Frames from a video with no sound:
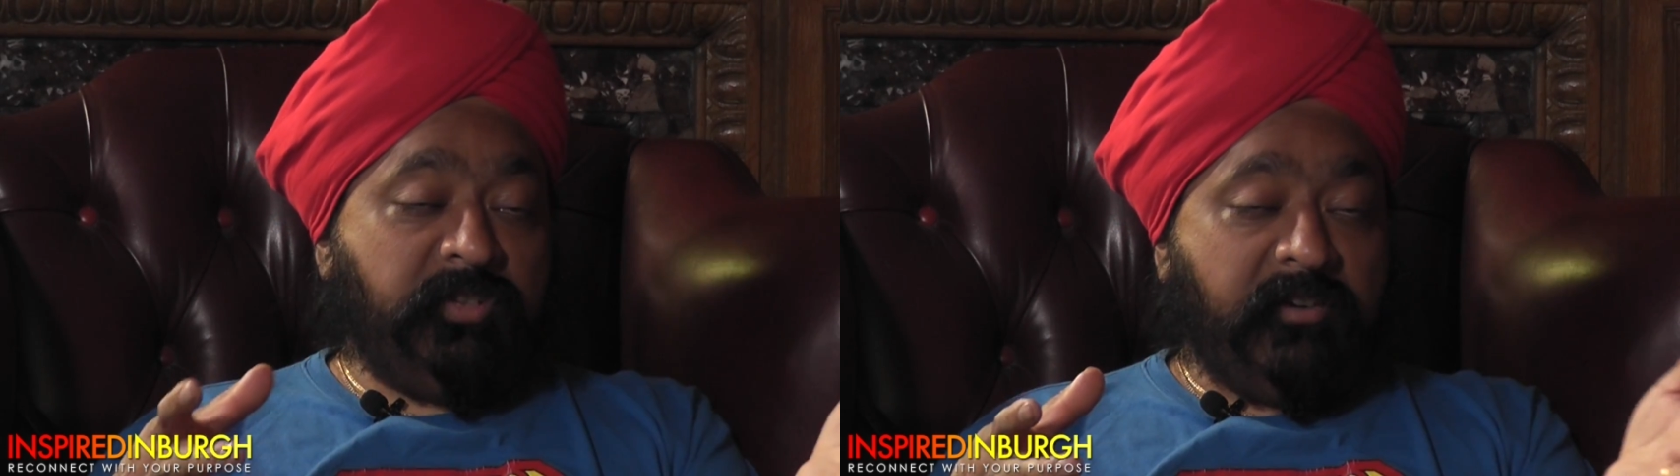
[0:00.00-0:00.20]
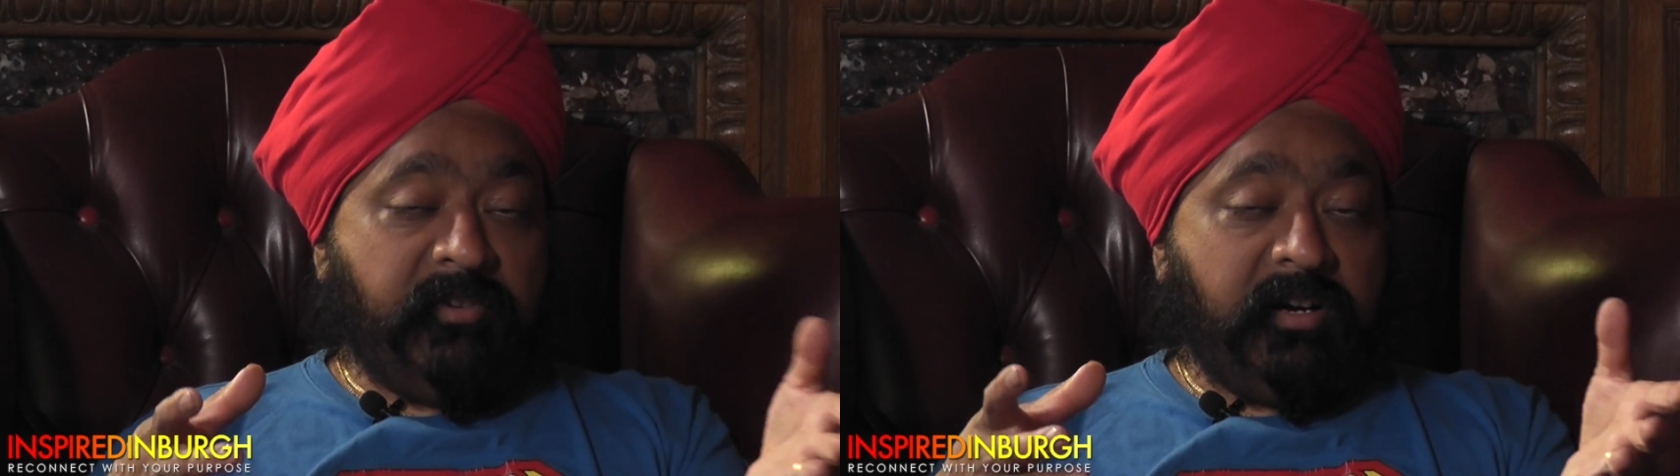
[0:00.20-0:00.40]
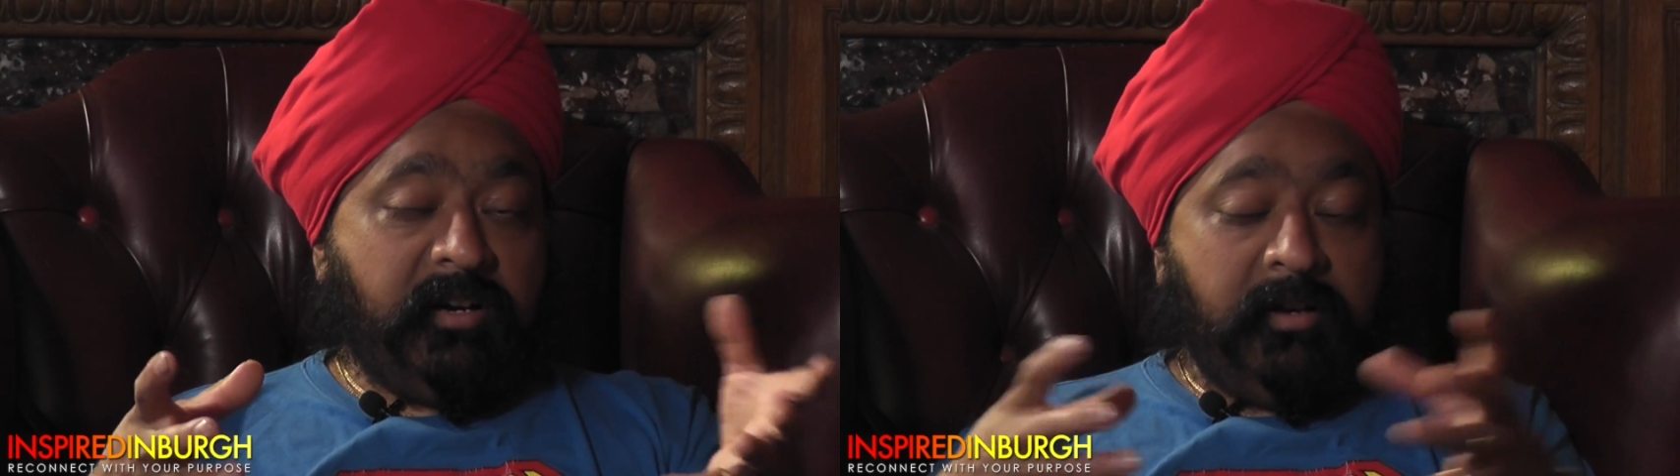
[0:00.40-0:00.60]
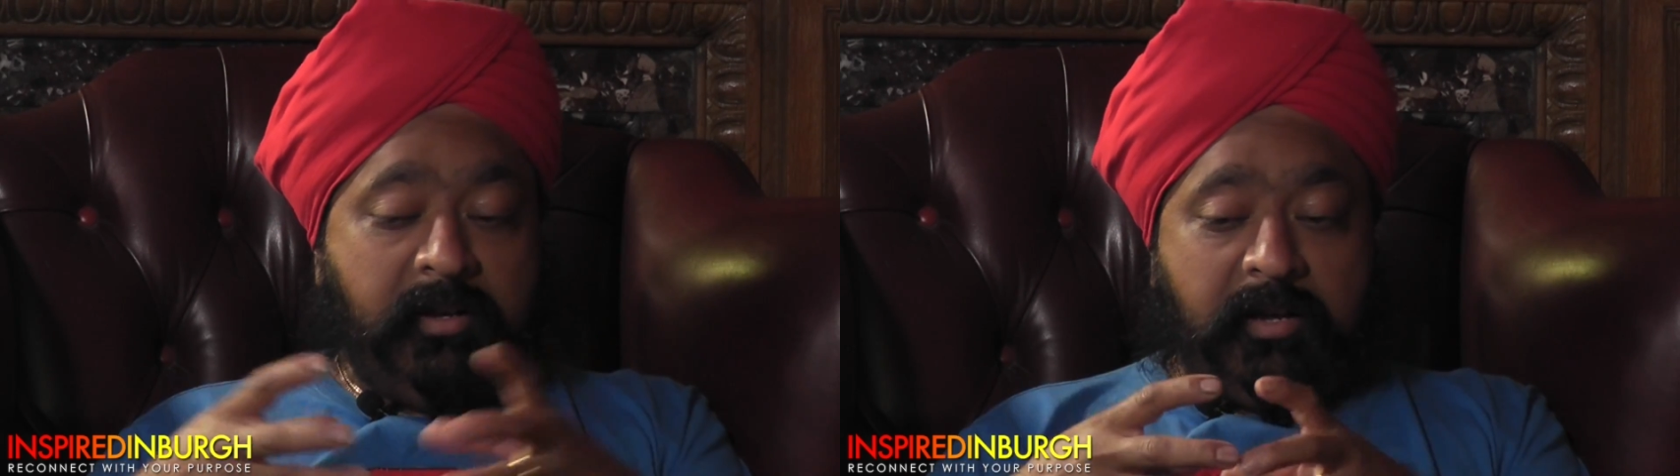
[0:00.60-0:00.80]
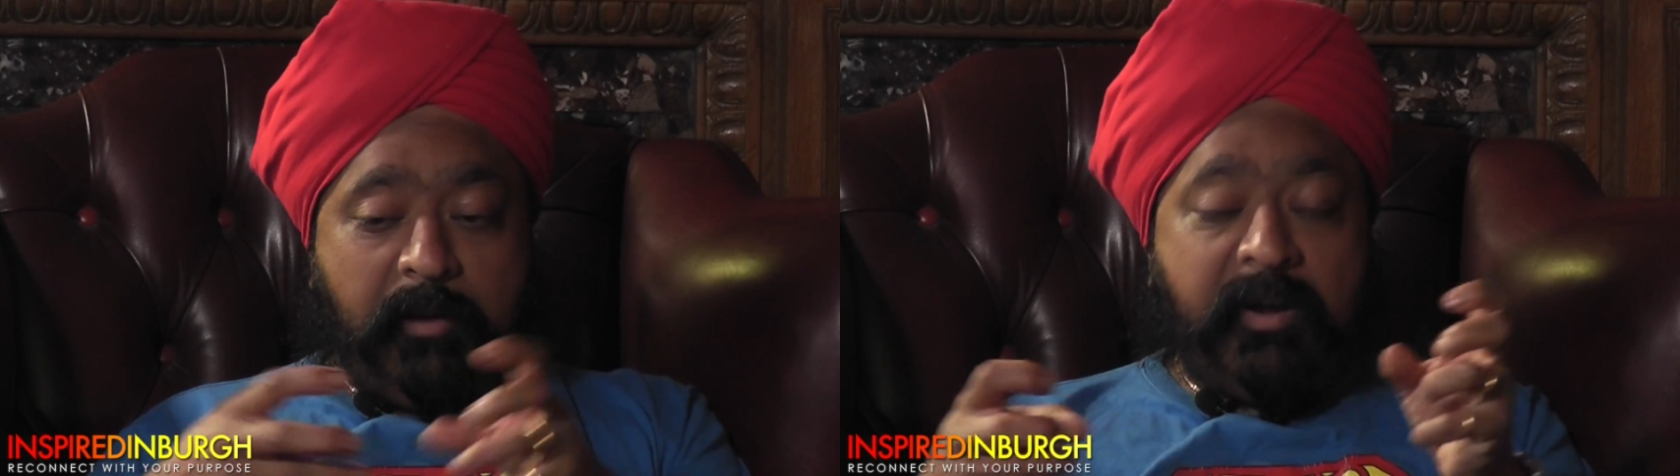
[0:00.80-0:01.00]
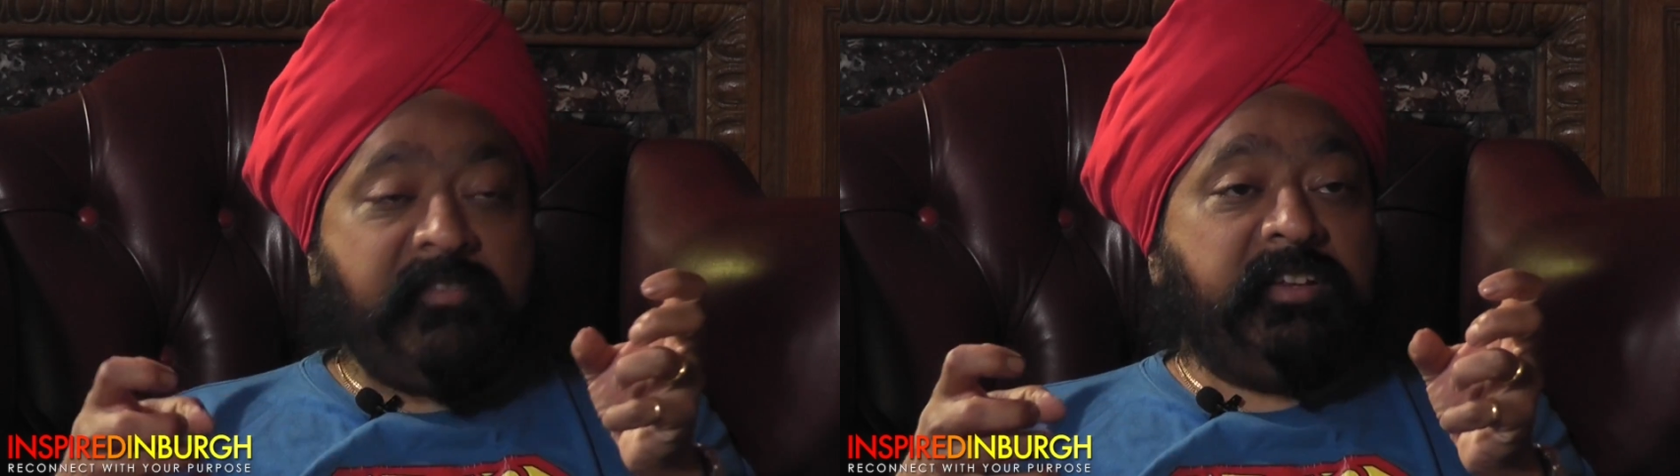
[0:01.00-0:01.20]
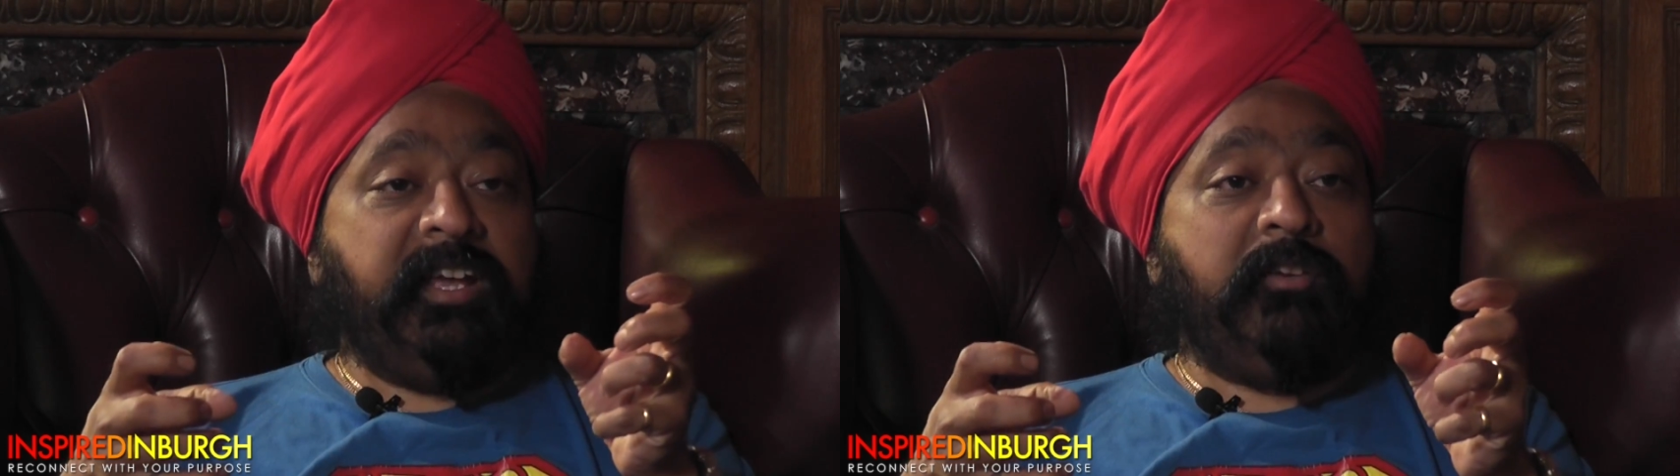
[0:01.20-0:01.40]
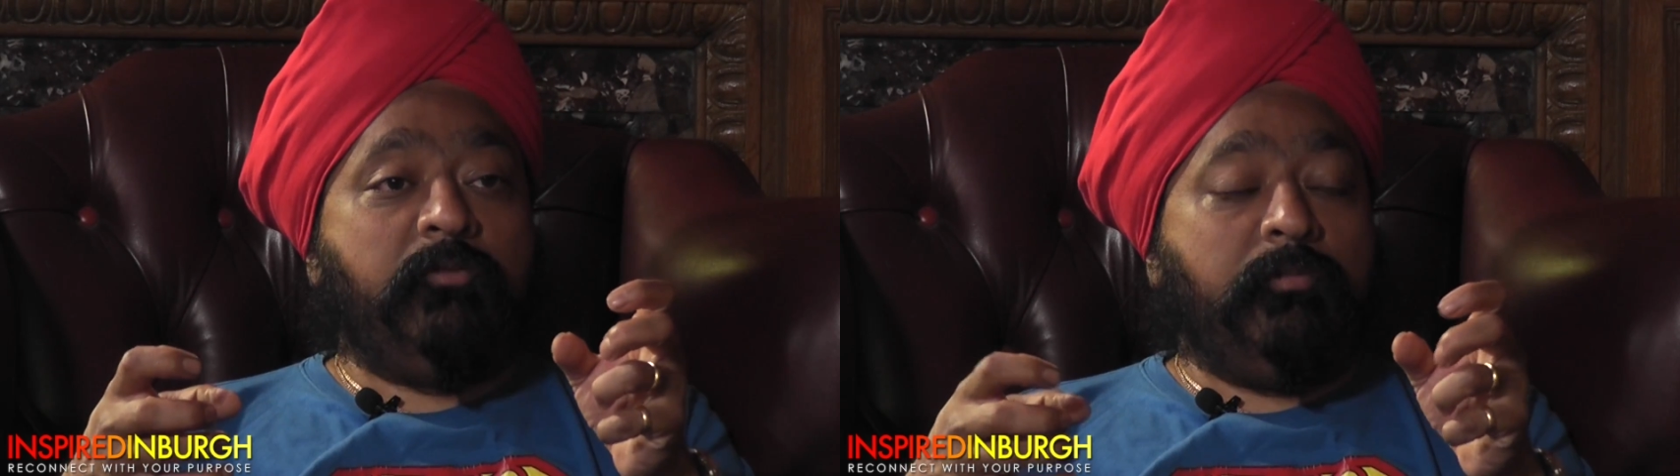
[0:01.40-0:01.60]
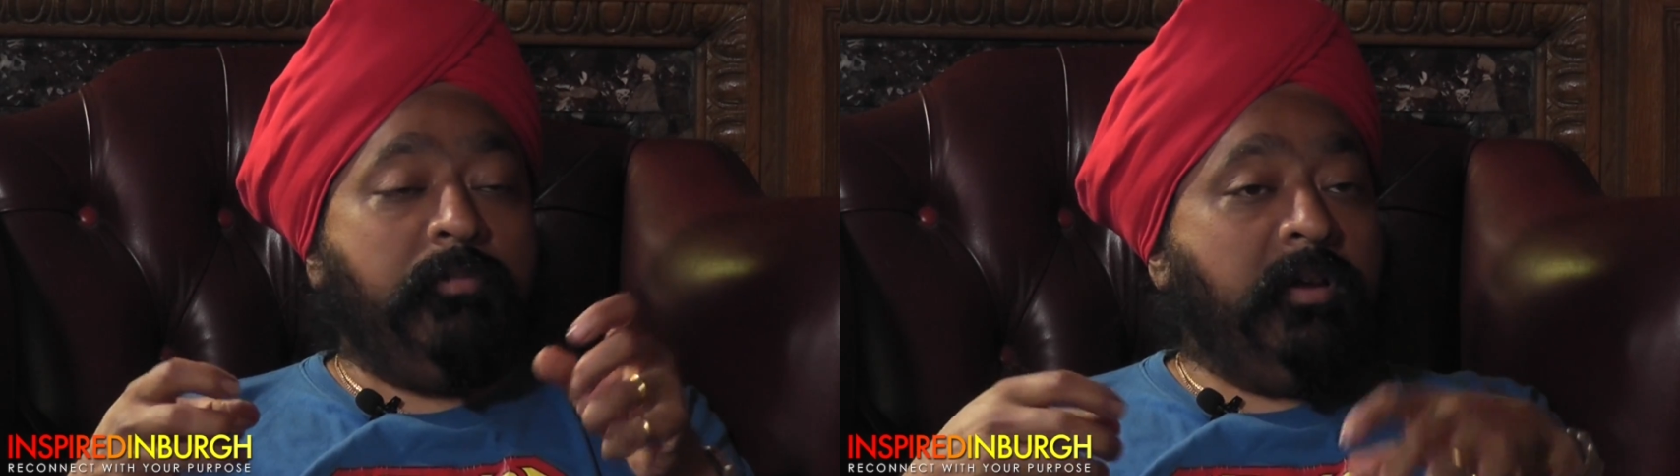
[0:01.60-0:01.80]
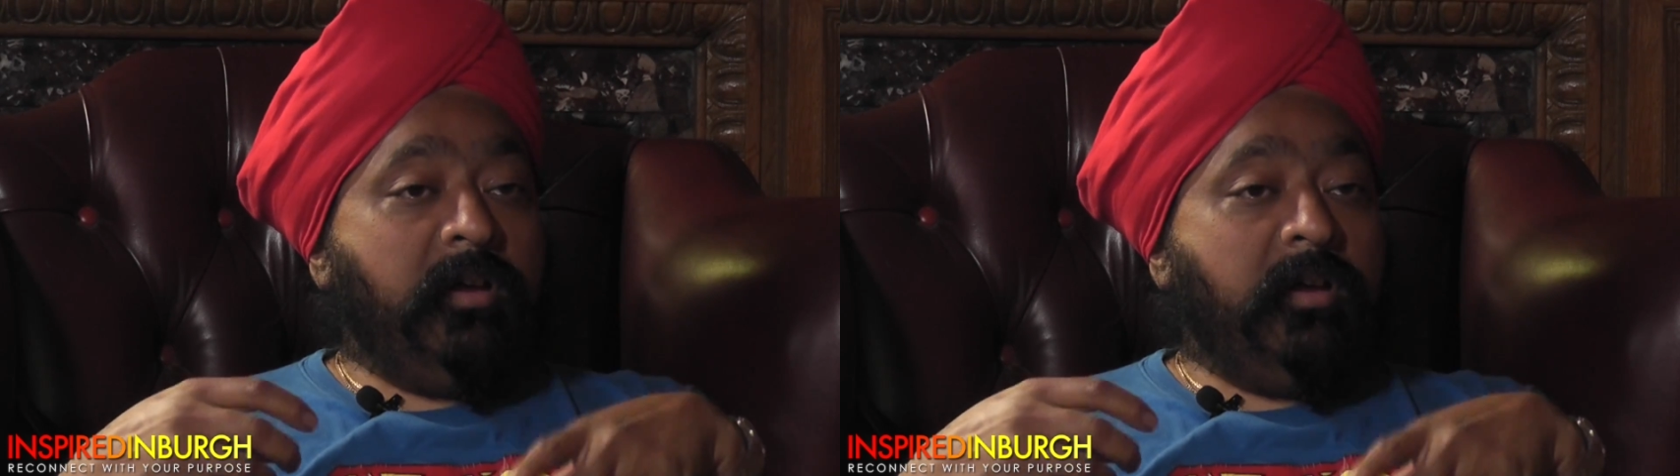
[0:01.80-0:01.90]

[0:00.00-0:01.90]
to have a private dining room,